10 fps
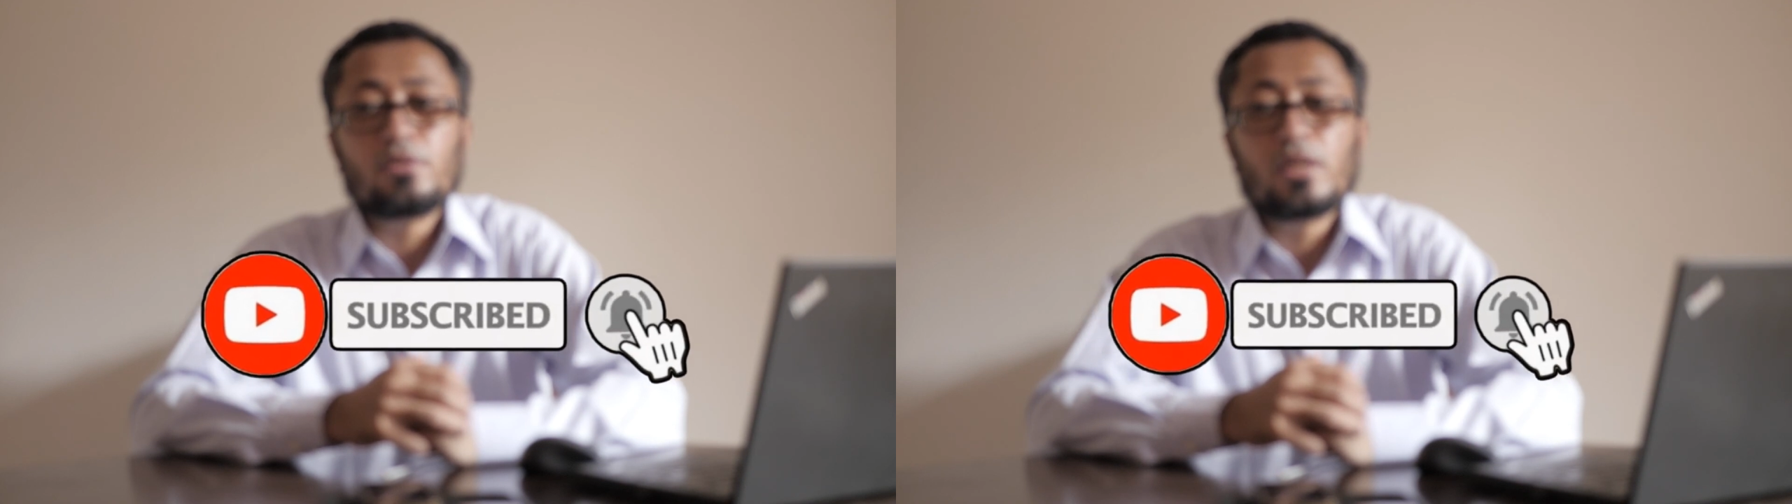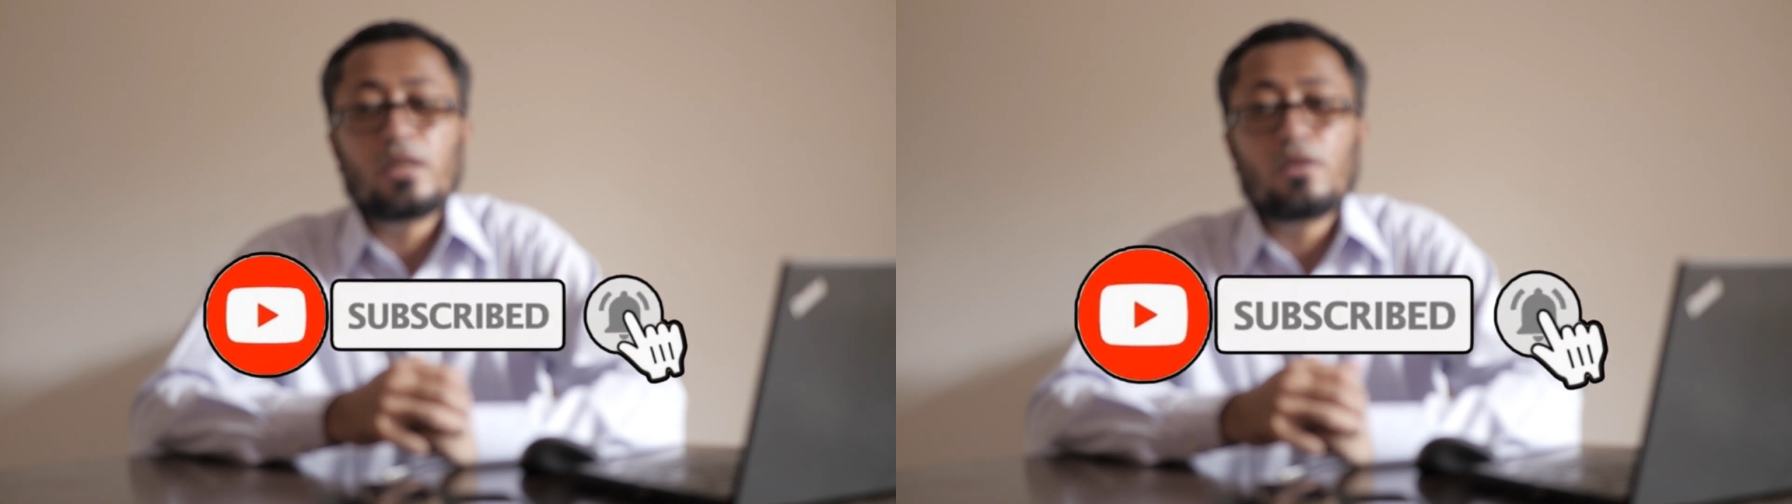
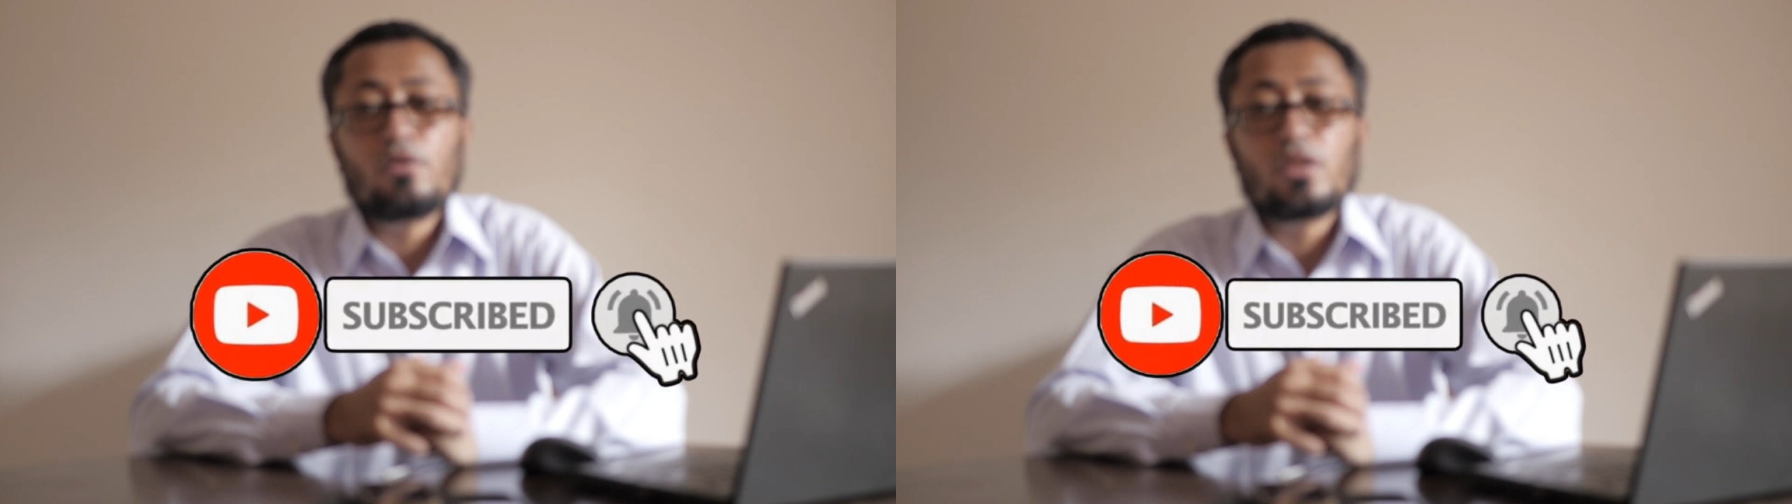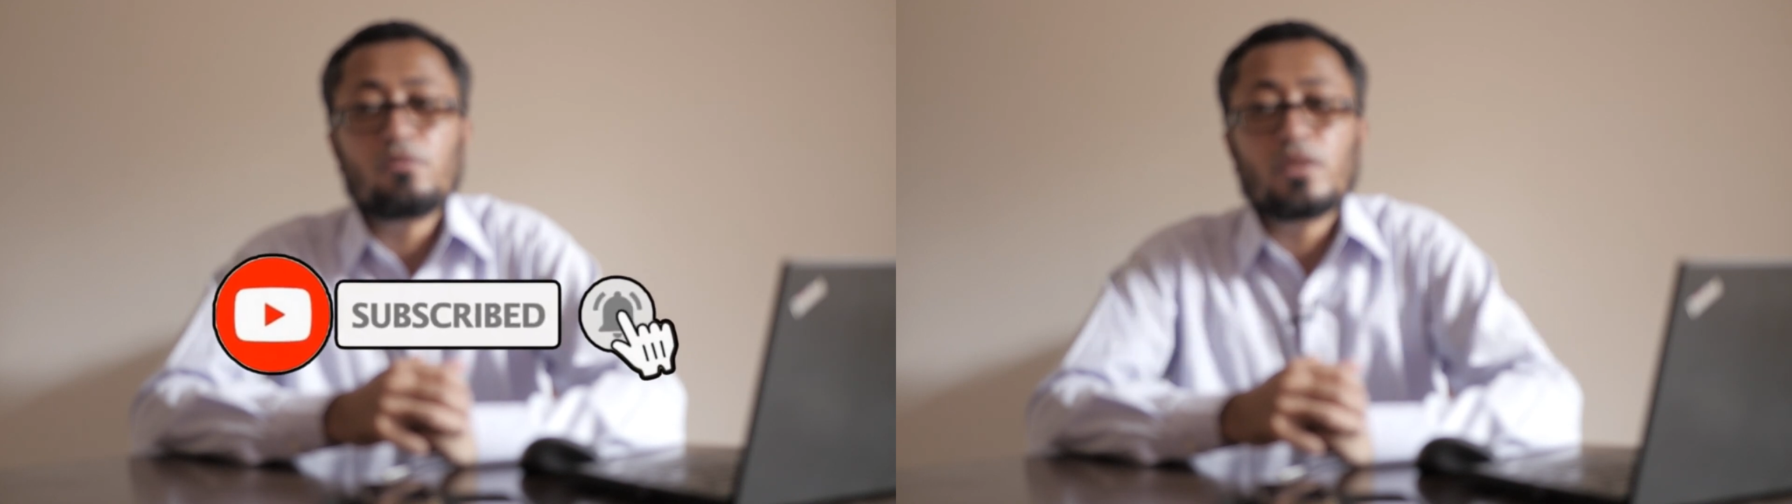you get a
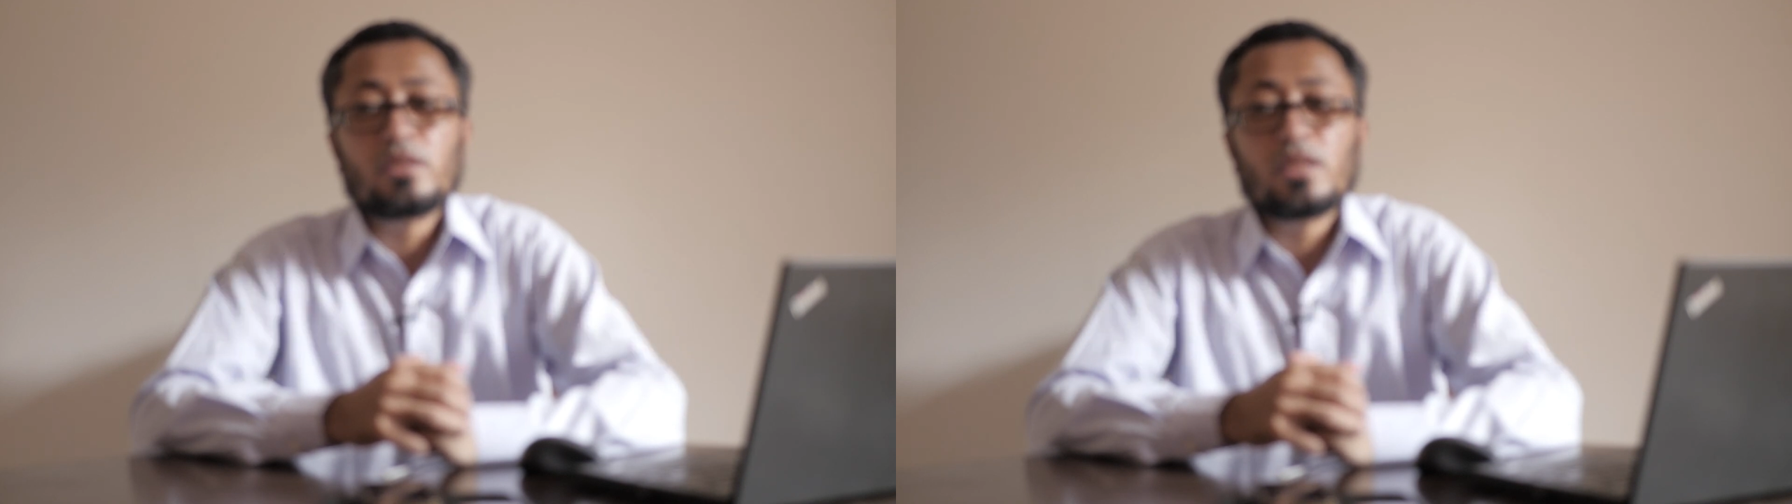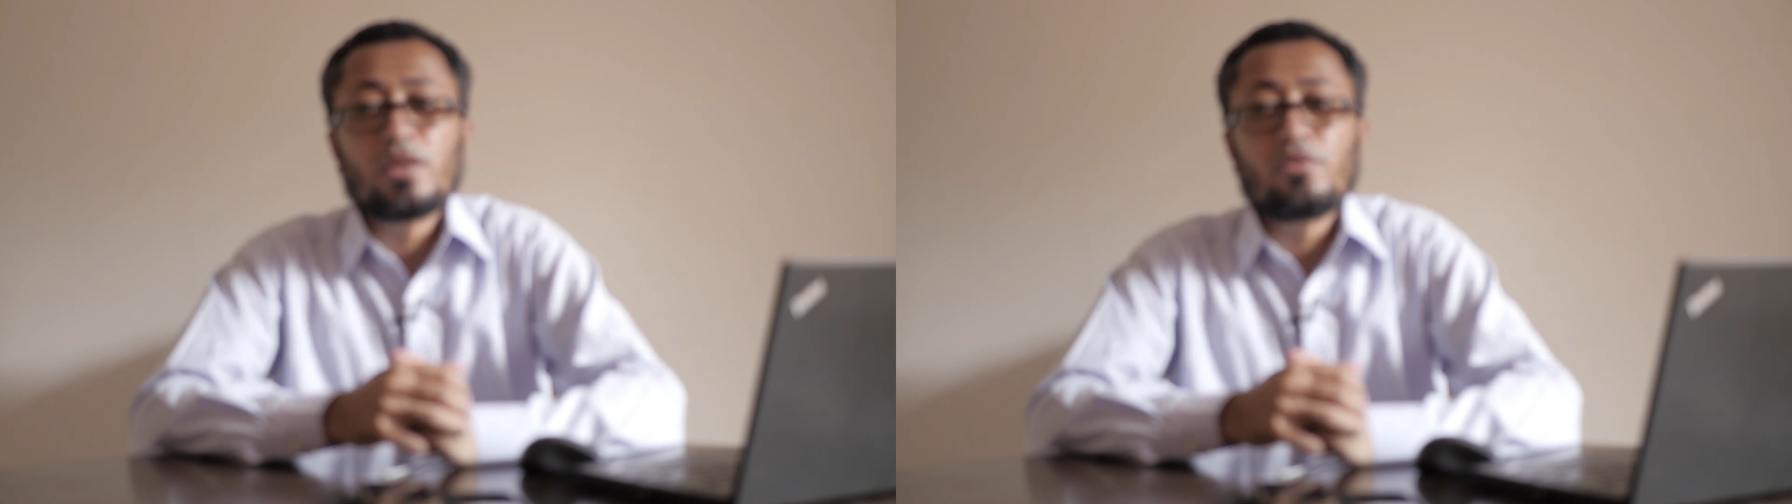
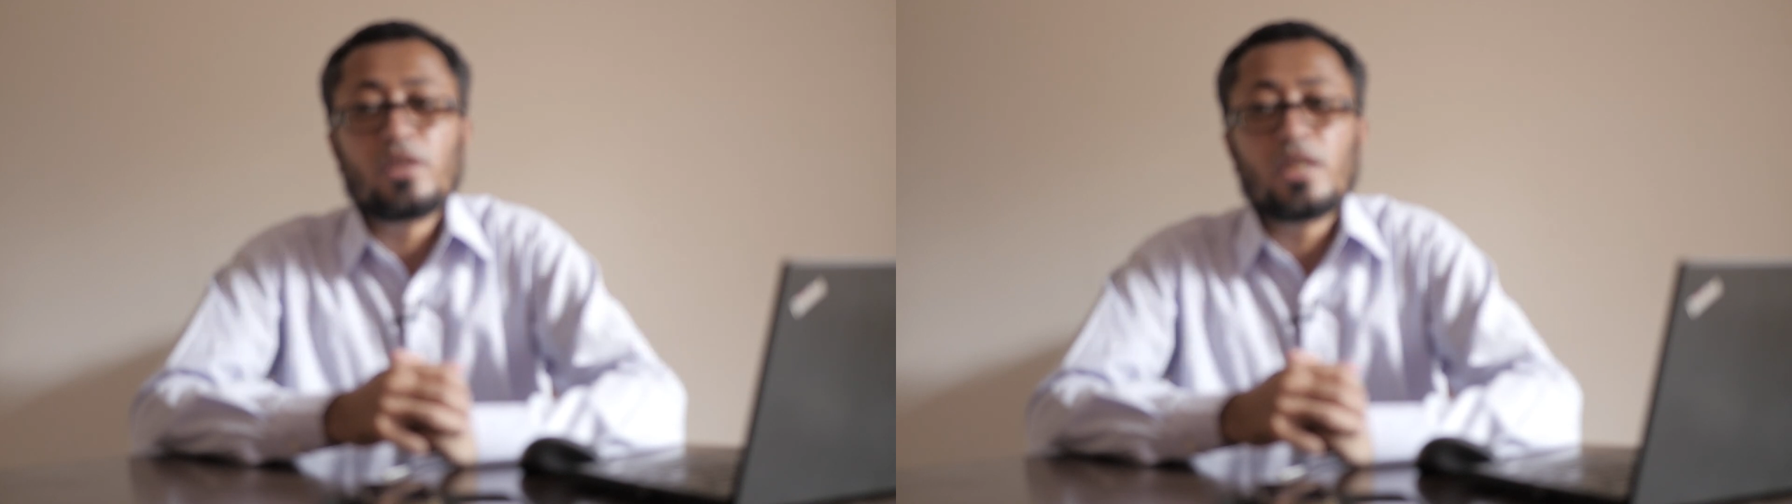notification every